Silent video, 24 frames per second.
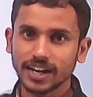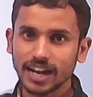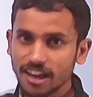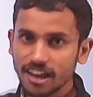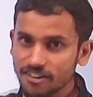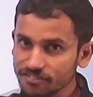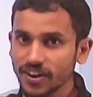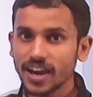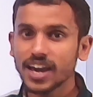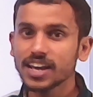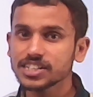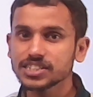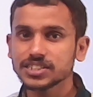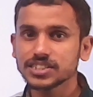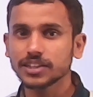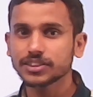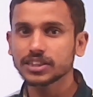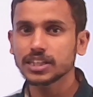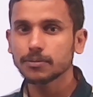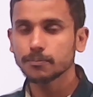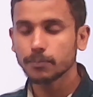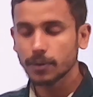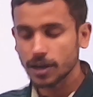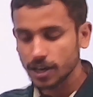FIR is
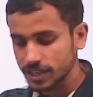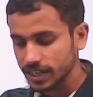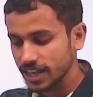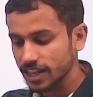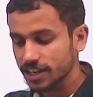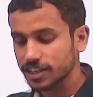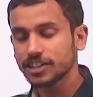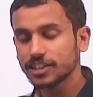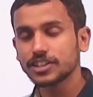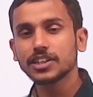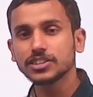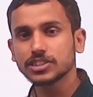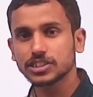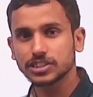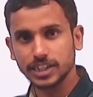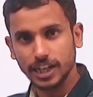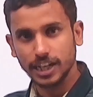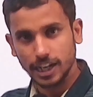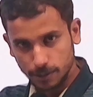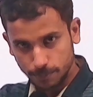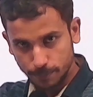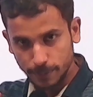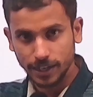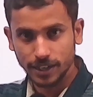nothing but a written
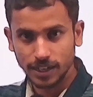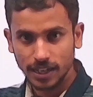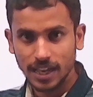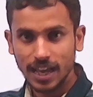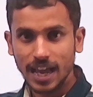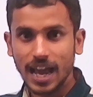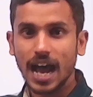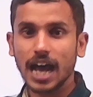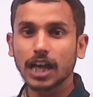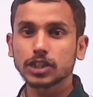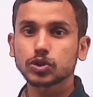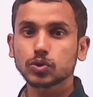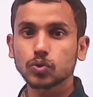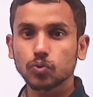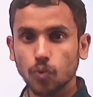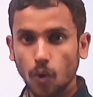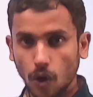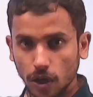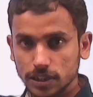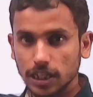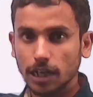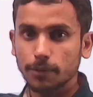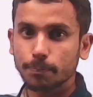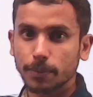statement as to
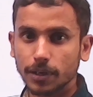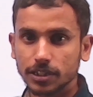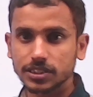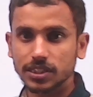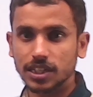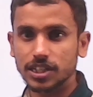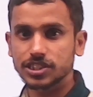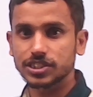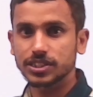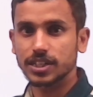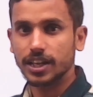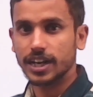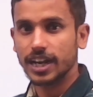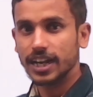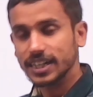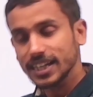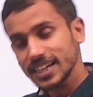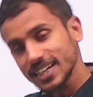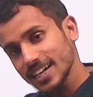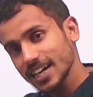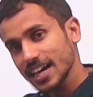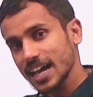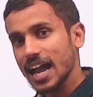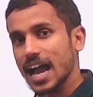what that person is
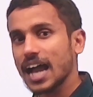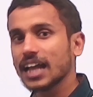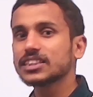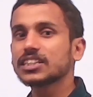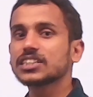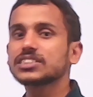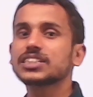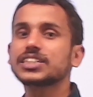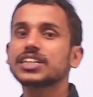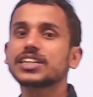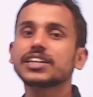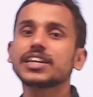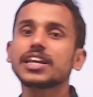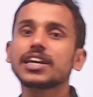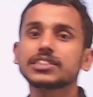narrating, and the